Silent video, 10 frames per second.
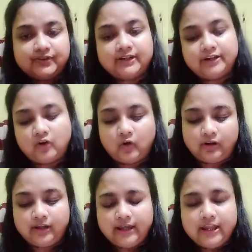and all.
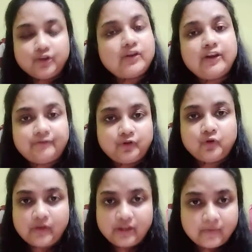So you have to
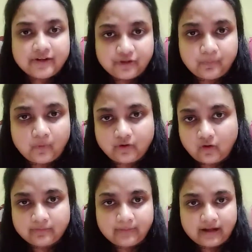know UN report
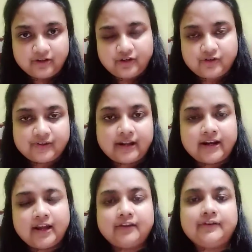on malnutrition and
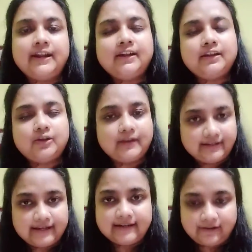hungry. You can
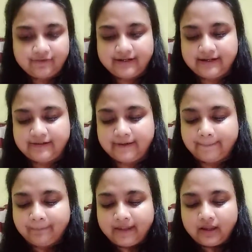get everything there.
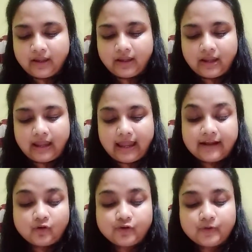And
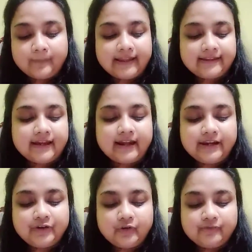also Venkaiah
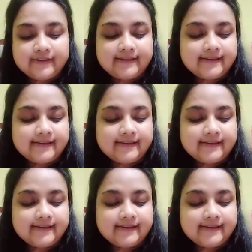Naidu visits